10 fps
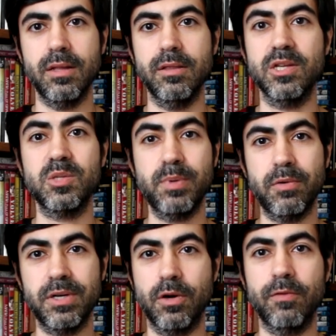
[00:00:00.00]
The
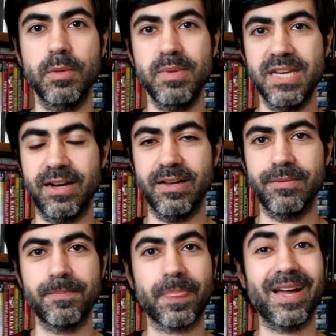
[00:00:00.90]
Spirit of the
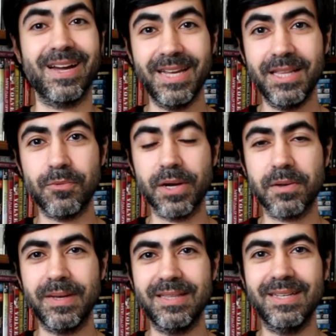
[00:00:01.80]
Beehive. Highly
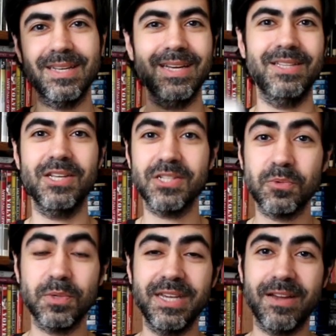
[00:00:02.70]
recommended. It
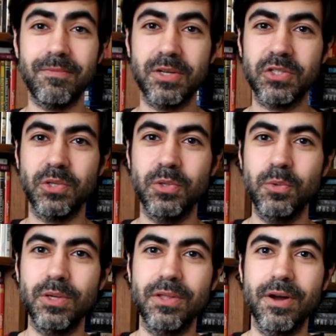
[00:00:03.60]
doesn't really have much to do
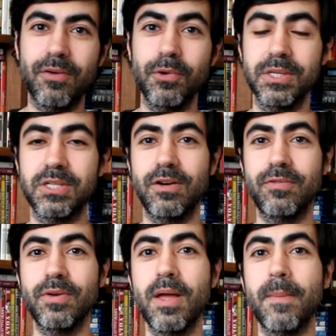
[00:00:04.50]
with the novel
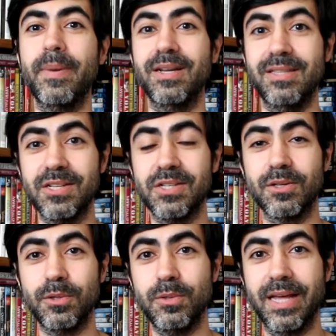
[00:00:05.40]
itself, but it does
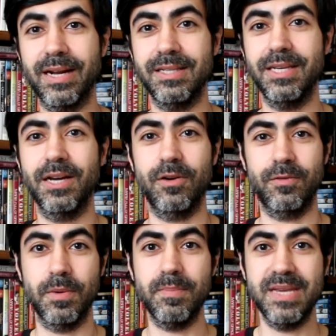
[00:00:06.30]
include that idea
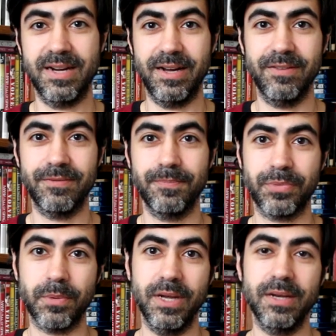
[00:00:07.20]
of the beehive,
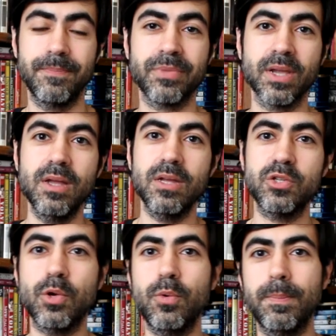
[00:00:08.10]
right?
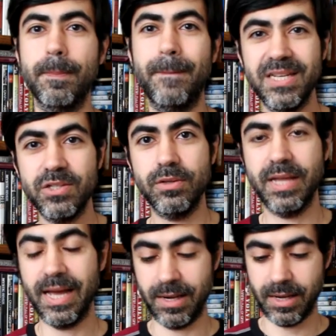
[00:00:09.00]
So based on
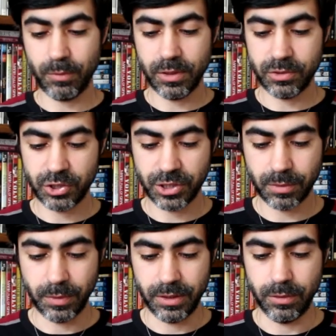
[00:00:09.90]
that, I wanted to
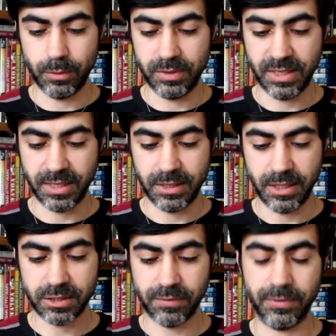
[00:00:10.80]
share with you the
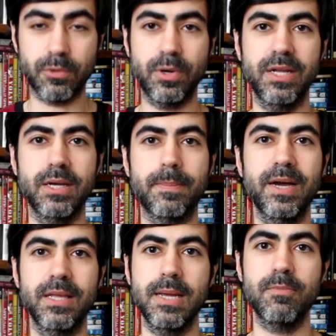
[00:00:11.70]
ideas of a critic
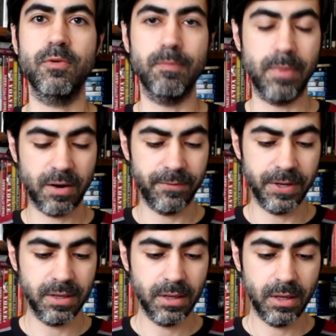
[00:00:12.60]
by the name of
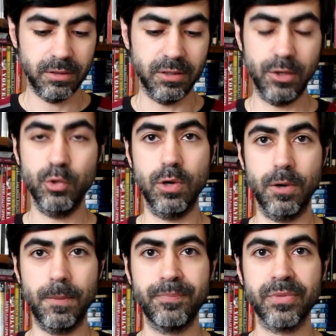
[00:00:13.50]
Marvin de
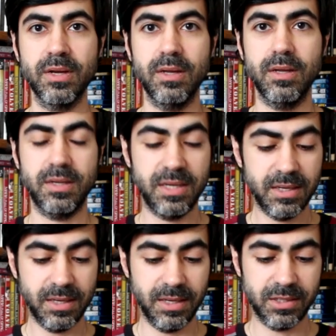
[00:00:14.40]
Lugo.
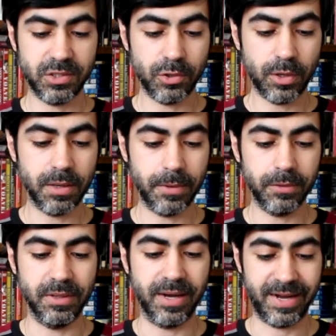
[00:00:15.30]
He is talking
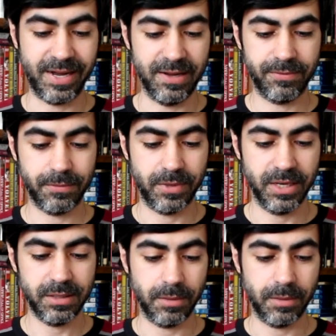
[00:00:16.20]
about the hive, right?